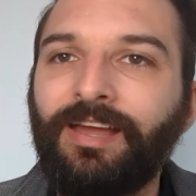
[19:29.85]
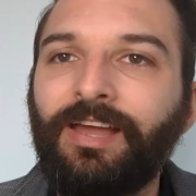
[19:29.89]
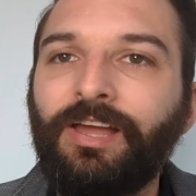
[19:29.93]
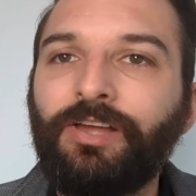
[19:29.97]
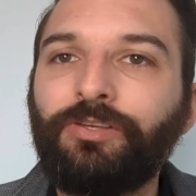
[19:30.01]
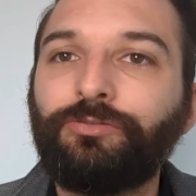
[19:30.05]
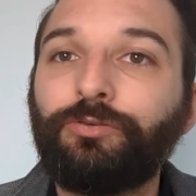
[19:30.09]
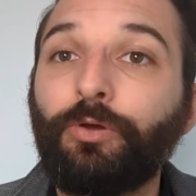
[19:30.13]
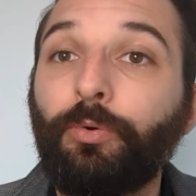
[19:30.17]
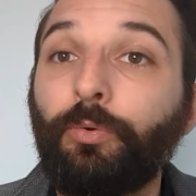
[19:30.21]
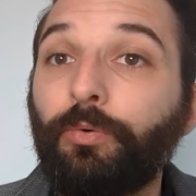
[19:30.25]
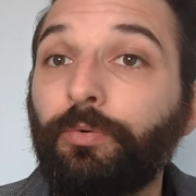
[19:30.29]

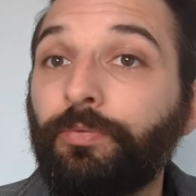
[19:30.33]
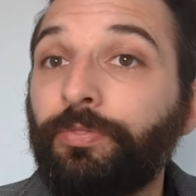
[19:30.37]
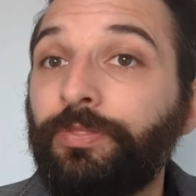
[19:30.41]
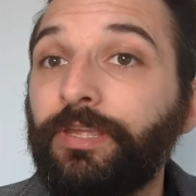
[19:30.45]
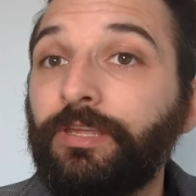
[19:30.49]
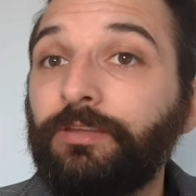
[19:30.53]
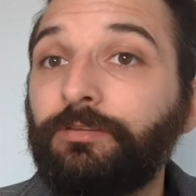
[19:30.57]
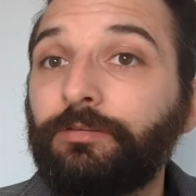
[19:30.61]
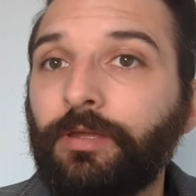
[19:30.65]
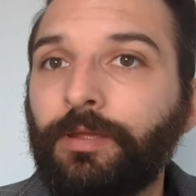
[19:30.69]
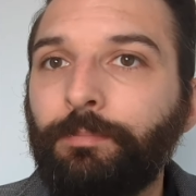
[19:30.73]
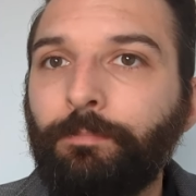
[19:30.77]
So
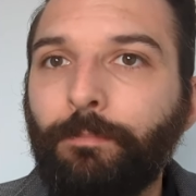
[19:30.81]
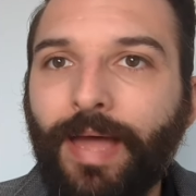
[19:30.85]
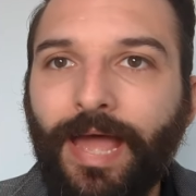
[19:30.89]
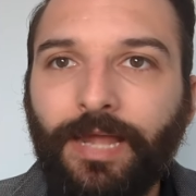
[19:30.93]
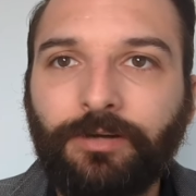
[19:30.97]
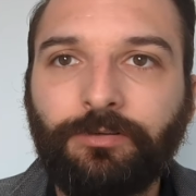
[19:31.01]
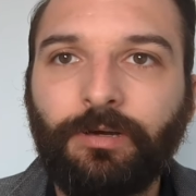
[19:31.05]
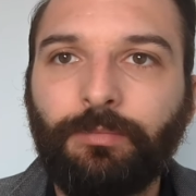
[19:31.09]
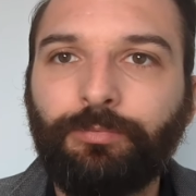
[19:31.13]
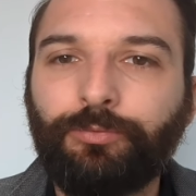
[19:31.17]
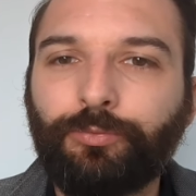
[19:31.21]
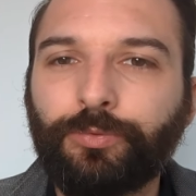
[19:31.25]
these
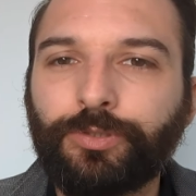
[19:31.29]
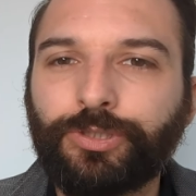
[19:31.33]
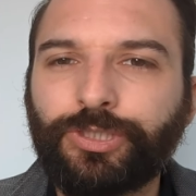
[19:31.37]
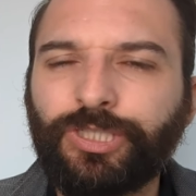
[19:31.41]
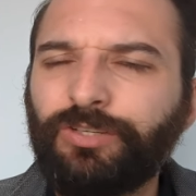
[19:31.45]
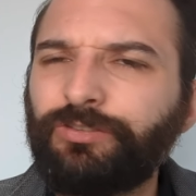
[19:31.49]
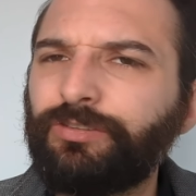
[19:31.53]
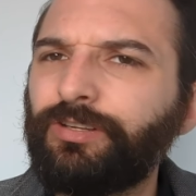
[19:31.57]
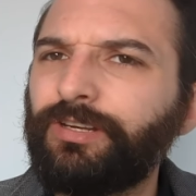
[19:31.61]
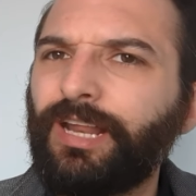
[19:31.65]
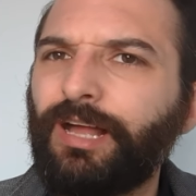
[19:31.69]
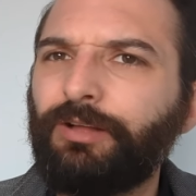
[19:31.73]
matchups were
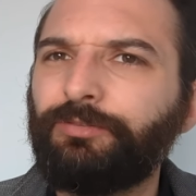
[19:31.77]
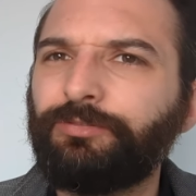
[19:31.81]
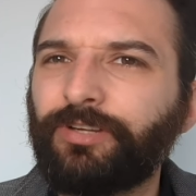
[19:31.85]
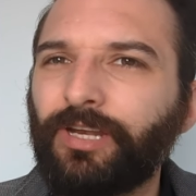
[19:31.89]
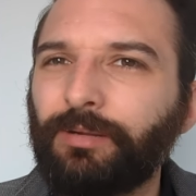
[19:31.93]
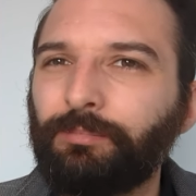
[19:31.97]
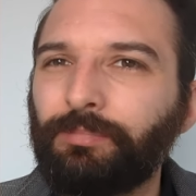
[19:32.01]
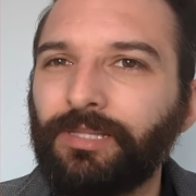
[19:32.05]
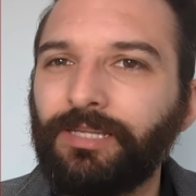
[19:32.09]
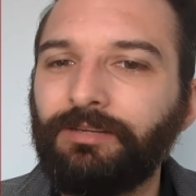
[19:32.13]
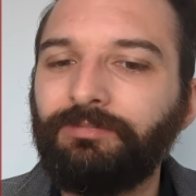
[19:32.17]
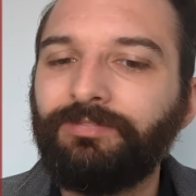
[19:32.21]
just announced, I
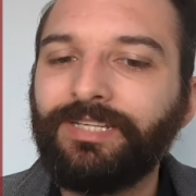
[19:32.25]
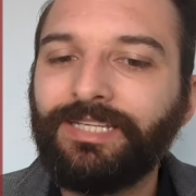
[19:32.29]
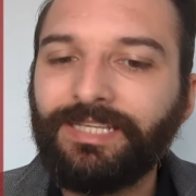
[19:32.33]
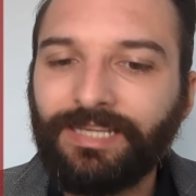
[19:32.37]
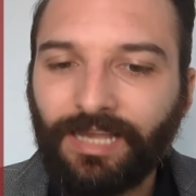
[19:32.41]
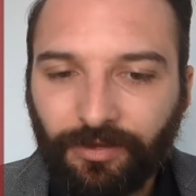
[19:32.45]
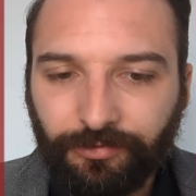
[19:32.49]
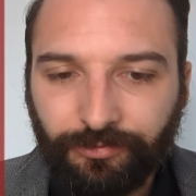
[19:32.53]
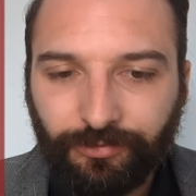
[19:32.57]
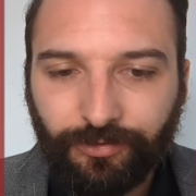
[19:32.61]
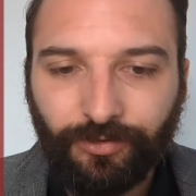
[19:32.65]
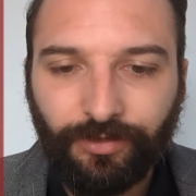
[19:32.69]
believe,
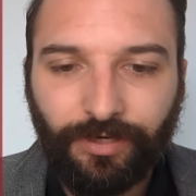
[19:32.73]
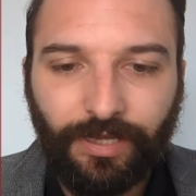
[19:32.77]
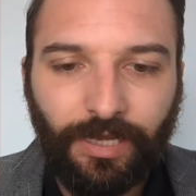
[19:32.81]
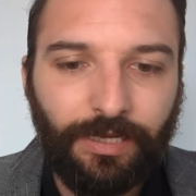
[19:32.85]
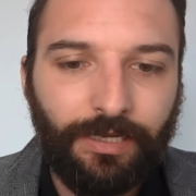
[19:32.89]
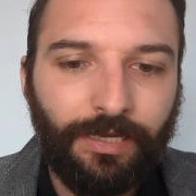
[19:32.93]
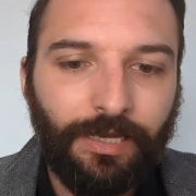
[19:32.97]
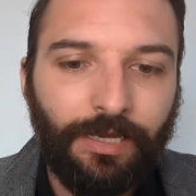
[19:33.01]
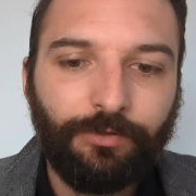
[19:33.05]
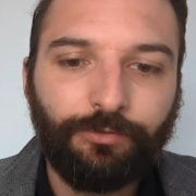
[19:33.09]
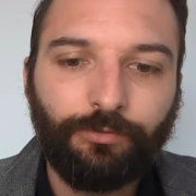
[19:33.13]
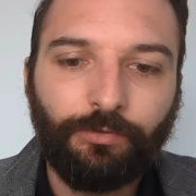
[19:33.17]
yesterday.
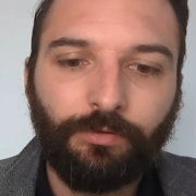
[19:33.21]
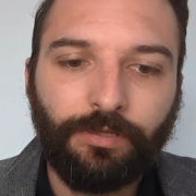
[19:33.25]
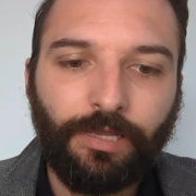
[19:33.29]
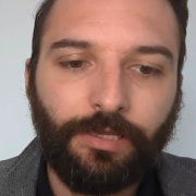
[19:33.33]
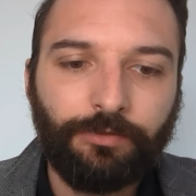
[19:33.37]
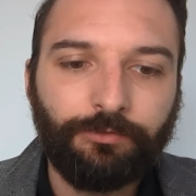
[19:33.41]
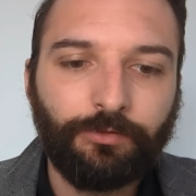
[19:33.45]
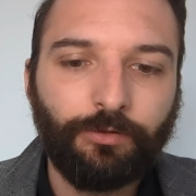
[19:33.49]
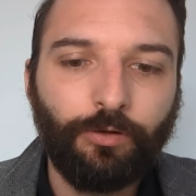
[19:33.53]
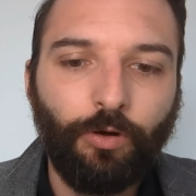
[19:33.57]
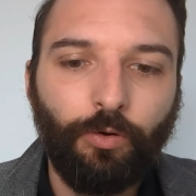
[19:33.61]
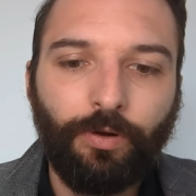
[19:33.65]
So
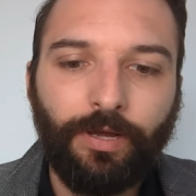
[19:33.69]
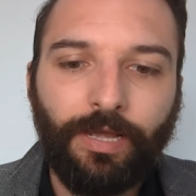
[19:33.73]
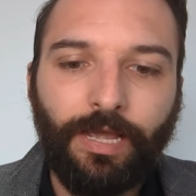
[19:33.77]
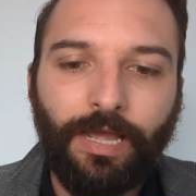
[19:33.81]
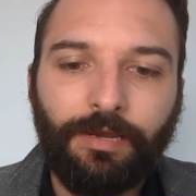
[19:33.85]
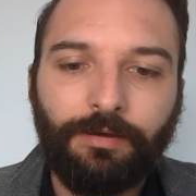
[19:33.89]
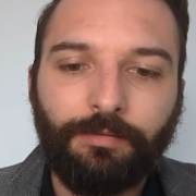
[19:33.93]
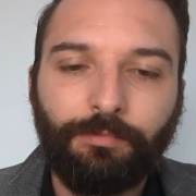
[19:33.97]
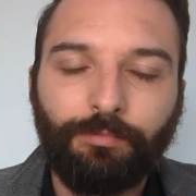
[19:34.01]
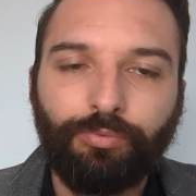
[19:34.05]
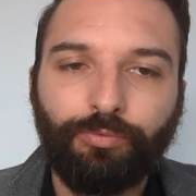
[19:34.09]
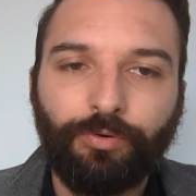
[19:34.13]
let's go
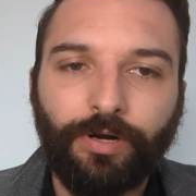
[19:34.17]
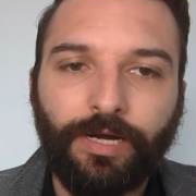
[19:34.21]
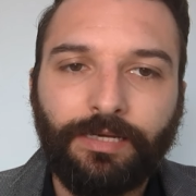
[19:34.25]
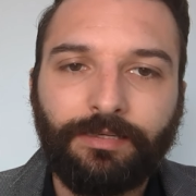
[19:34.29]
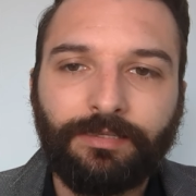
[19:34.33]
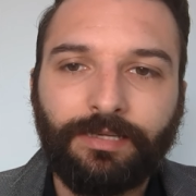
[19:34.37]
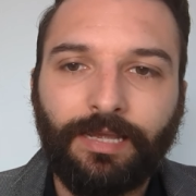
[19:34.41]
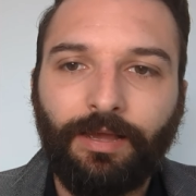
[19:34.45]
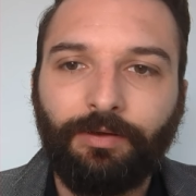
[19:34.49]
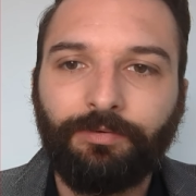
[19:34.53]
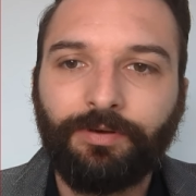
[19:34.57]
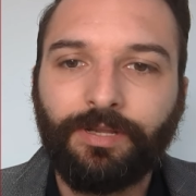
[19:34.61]
ahead and break
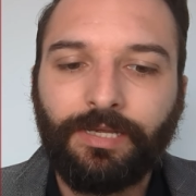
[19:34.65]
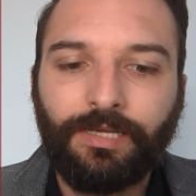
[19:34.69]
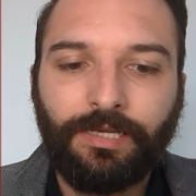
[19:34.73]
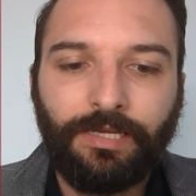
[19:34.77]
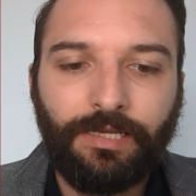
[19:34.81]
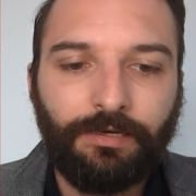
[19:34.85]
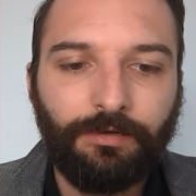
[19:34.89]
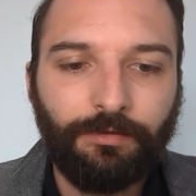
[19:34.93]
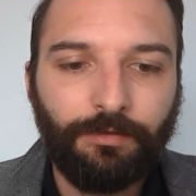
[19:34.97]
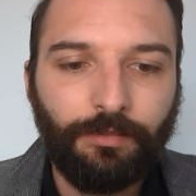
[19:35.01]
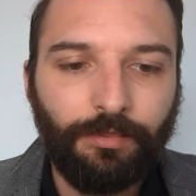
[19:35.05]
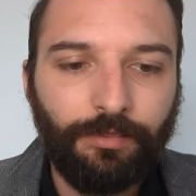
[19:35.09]
down
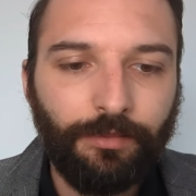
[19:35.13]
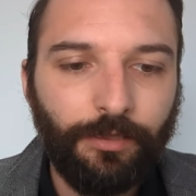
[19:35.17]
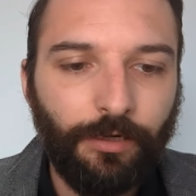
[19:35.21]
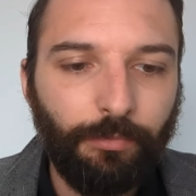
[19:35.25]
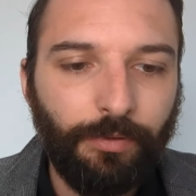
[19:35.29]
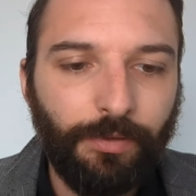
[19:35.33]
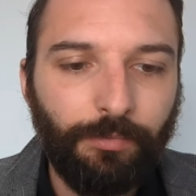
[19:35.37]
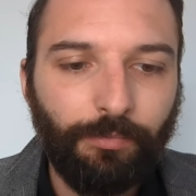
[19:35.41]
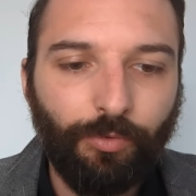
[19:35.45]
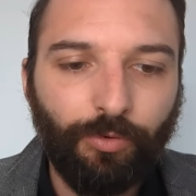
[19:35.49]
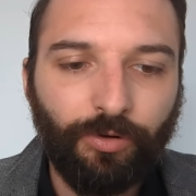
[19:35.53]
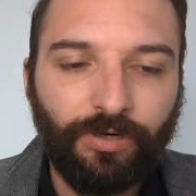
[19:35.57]
in a little
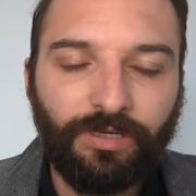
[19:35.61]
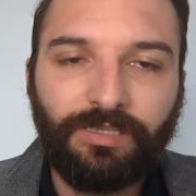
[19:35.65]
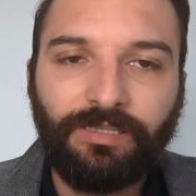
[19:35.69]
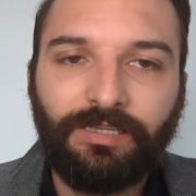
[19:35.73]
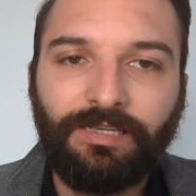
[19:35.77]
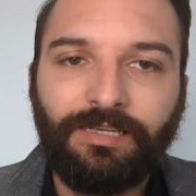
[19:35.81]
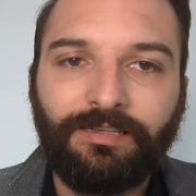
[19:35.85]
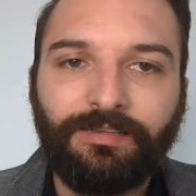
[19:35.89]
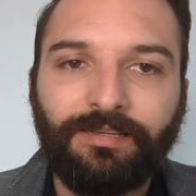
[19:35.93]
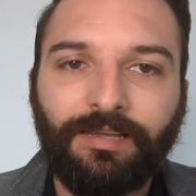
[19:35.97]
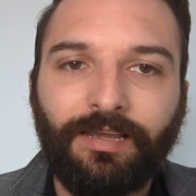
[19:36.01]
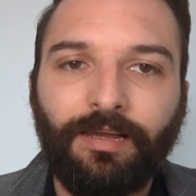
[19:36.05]
bit more
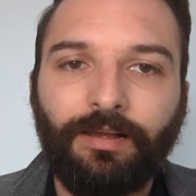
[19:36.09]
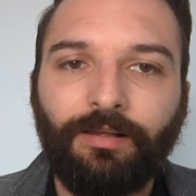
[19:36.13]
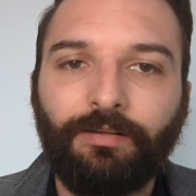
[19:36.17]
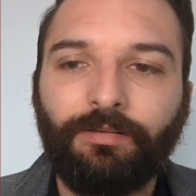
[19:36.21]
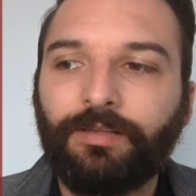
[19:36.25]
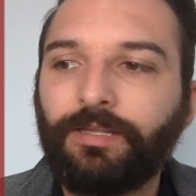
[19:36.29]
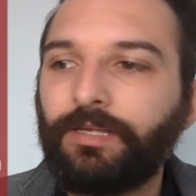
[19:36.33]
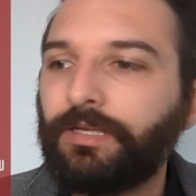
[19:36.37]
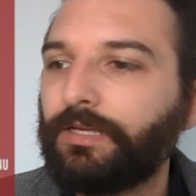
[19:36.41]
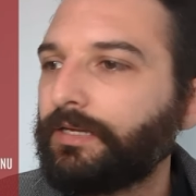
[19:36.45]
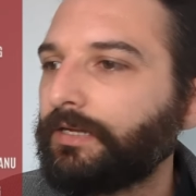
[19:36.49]
detail,